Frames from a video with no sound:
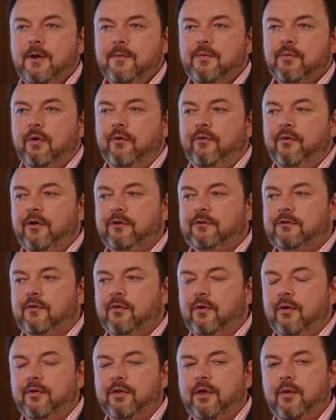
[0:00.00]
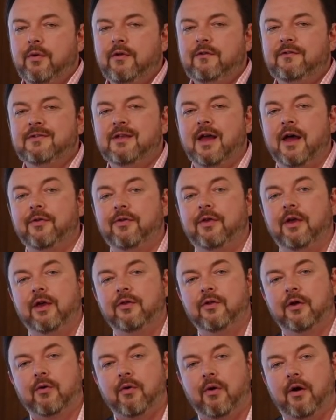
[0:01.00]
Well, first of all, there is nothing
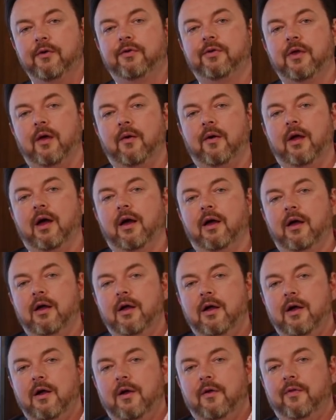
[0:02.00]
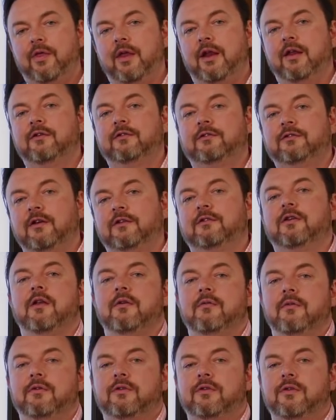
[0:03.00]
in the growth area that is
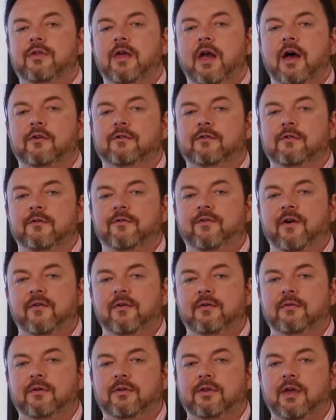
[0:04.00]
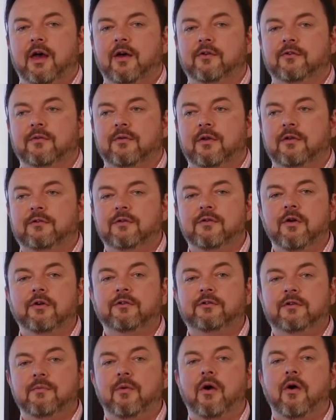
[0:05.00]
600,000 or 500,000. It's an
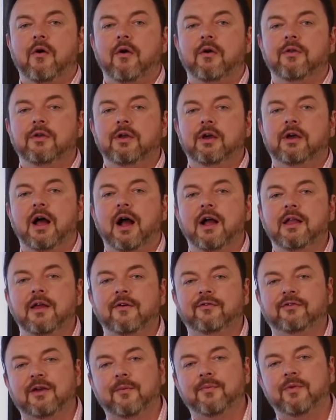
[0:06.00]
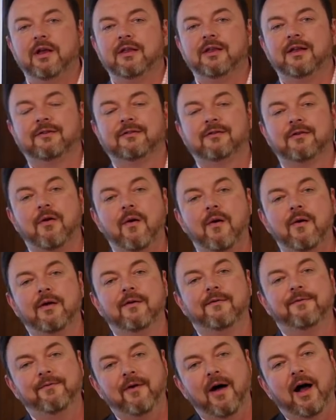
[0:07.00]
oxymoron. You can't have something that's
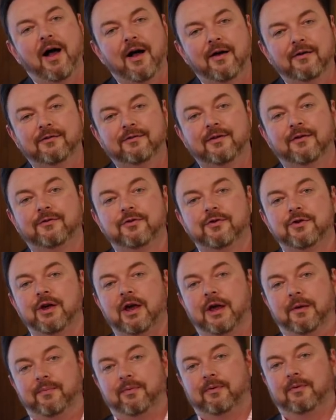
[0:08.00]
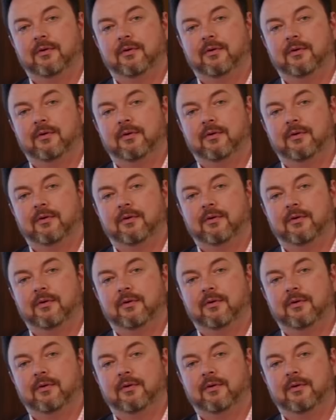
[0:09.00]
growing fast that's cheap.